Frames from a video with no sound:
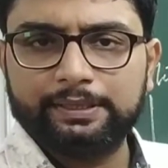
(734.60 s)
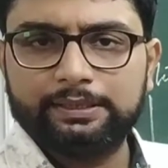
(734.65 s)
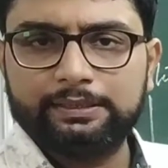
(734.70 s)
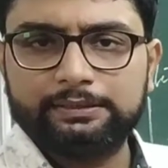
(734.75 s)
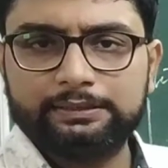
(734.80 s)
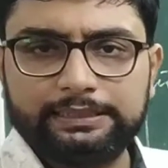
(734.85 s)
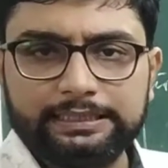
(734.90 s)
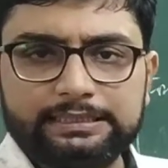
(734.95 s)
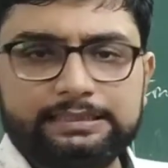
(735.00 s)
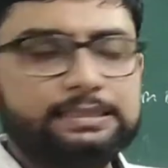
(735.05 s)

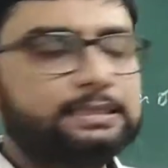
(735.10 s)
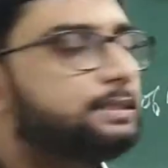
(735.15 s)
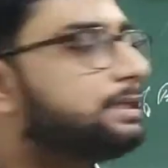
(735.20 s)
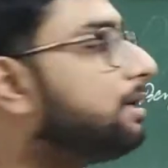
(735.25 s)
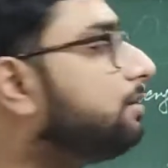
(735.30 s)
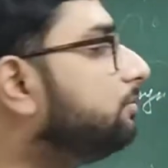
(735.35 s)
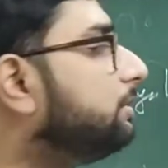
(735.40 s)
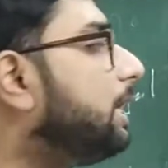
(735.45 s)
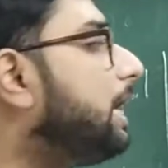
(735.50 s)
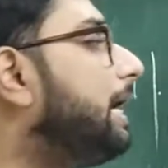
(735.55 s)
This is
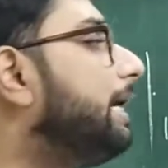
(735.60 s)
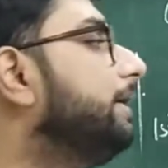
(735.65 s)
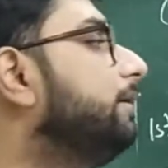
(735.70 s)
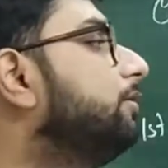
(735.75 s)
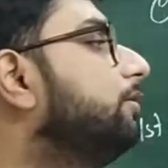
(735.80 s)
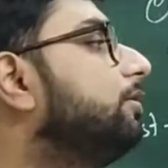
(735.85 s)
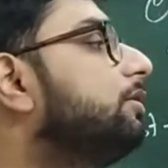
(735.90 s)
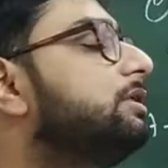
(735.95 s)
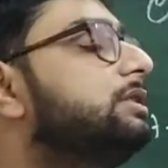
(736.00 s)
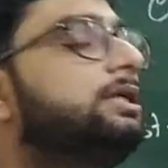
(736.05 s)
how the
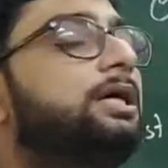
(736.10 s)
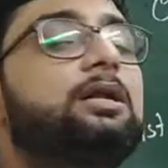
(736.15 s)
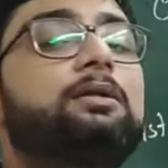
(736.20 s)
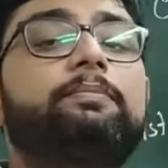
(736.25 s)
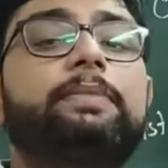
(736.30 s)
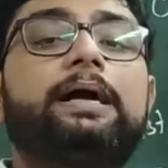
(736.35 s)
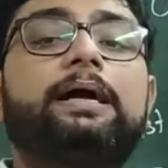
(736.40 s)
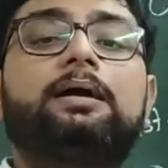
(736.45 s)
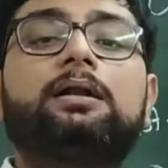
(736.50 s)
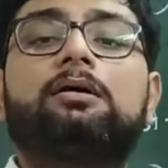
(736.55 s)
ideological
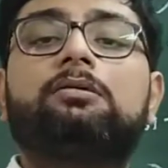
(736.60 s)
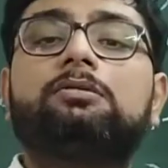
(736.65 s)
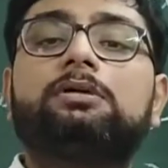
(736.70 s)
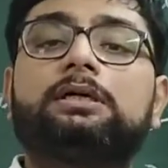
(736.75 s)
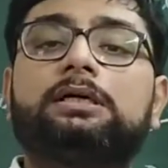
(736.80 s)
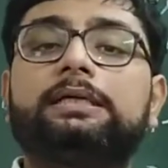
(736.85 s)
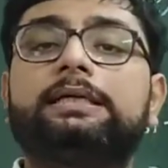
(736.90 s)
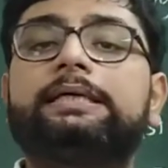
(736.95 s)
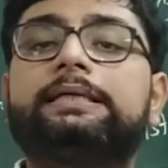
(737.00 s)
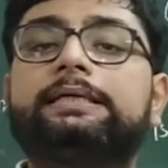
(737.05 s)

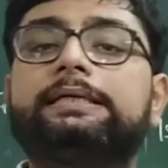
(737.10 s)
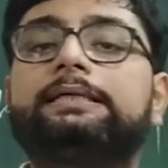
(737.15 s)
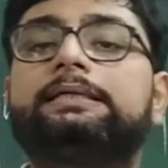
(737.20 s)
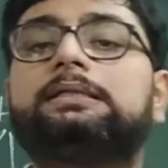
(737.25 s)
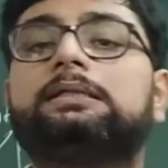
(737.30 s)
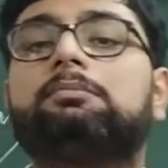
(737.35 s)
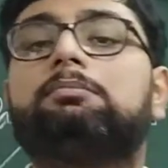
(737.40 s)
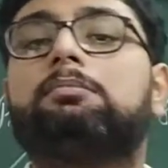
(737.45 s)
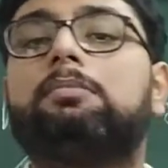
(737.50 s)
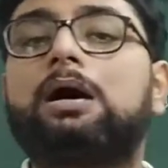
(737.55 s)
background
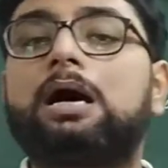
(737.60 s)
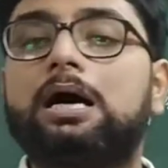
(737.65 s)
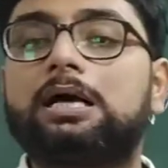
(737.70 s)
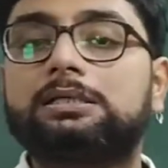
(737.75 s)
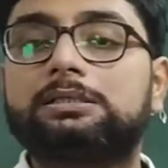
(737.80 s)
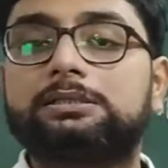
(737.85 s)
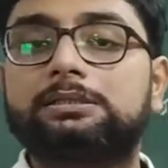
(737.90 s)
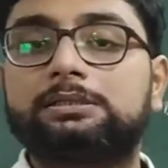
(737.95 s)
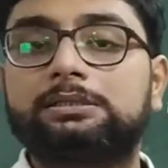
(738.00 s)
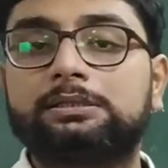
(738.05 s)
created the
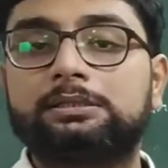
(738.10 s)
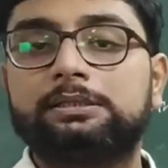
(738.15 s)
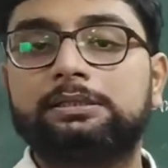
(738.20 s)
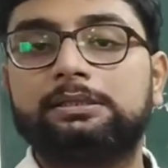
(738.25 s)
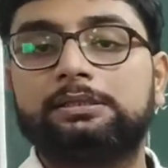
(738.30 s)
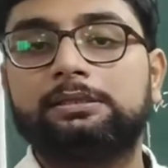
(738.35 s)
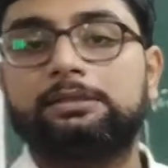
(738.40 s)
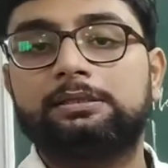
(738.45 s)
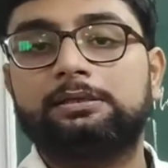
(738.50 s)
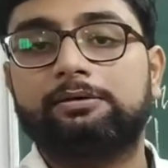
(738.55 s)
mass
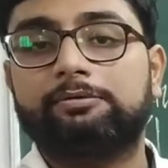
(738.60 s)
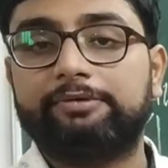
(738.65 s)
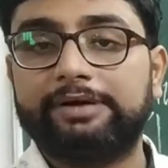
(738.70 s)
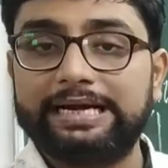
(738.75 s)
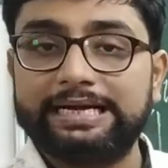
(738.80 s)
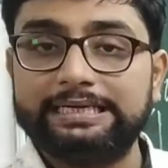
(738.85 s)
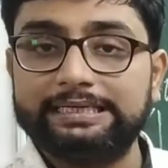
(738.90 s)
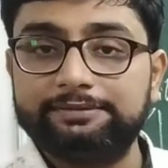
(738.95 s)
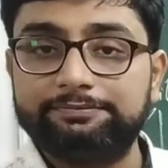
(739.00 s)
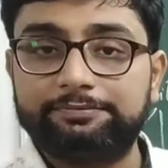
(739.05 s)

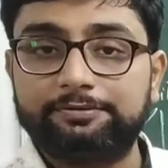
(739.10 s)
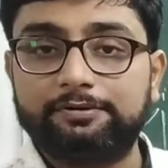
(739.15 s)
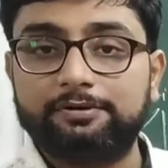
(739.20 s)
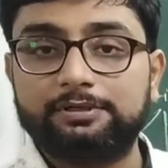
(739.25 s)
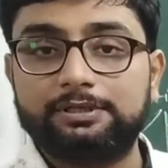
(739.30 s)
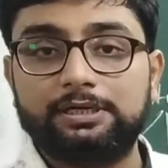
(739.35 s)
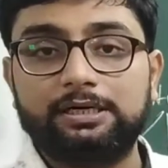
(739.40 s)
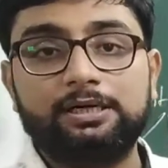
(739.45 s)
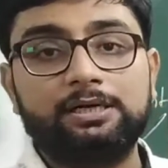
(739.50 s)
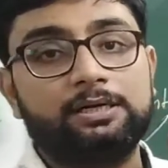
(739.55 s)
ready for
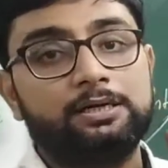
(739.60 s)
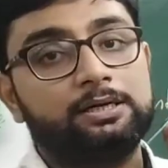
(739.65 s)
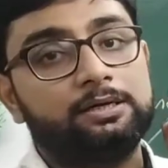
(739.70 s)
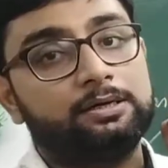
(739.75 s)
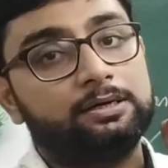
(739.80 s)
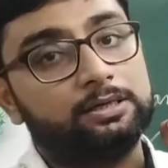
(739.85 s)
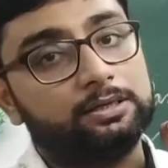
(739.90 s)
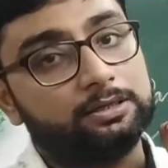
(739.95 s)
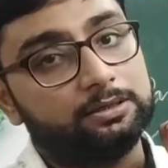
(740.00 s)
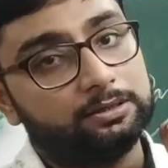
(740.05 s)

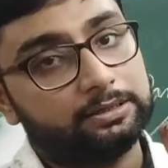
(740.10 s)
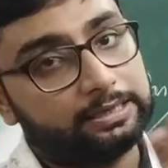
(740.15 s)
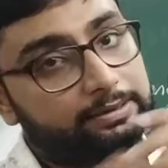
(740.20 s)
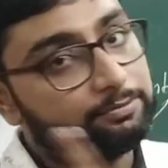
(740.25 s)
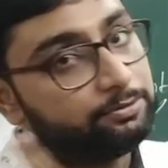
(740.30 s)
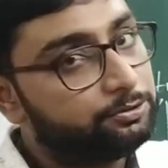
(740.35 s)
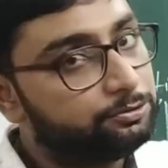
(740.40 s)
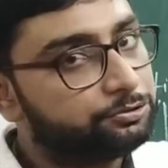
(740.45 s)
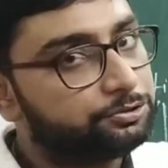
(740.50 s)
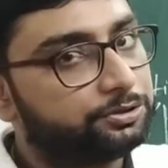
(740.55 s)
the
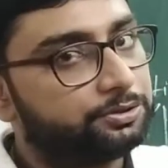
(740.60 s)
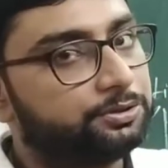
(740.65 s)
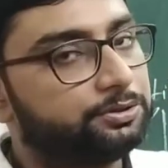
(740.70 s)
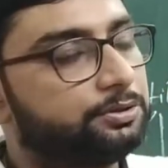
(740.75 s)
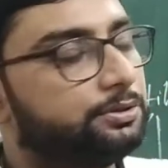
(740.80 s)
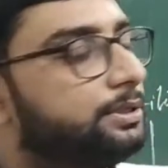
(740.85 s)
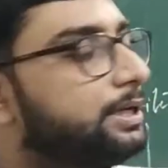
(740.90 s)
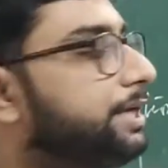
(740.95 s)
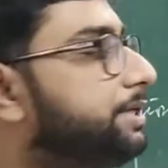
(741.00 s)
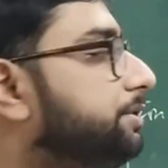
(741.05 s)

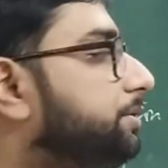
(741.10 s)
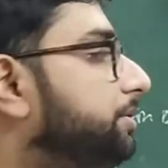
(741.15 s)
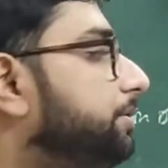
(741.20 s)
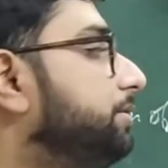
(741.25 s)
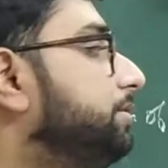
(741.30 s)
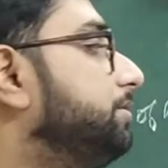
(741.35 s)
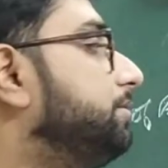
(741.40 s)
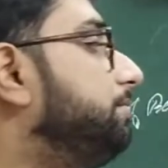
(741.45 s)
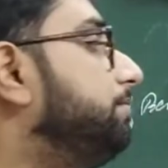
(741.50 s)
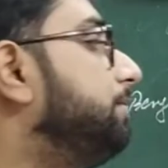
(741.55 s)
revolutionary
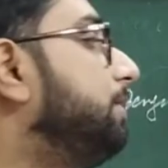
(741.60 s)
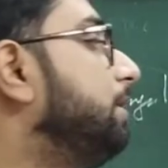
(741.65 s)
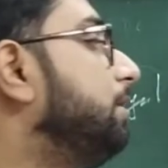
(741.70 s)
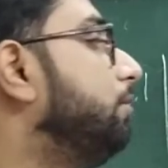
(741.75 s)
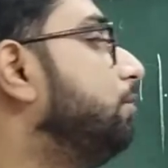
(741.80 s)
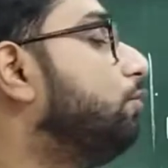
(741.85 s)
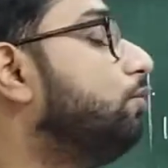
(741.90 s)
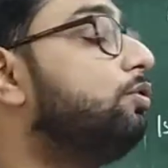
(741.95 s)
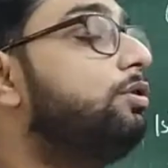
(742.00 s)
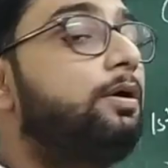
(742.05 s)
nationalism.
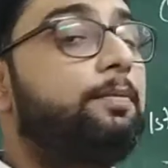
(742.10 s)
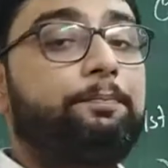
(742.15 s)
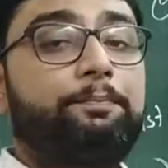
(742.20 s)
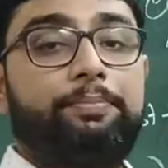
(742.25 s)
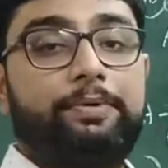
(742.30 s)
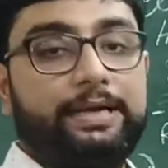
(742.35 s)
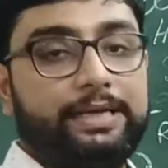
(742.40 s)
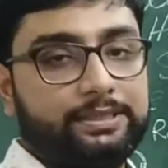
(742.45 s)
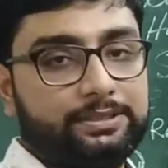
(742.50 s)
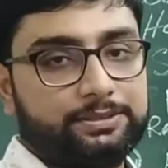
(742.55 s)
Role of
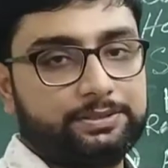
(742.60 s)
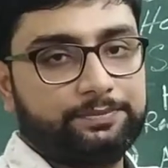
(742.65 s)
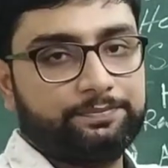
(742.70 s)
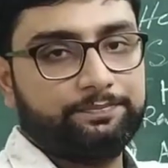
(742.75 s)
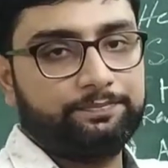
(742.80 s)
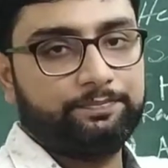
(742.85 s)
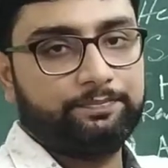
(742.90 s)
press.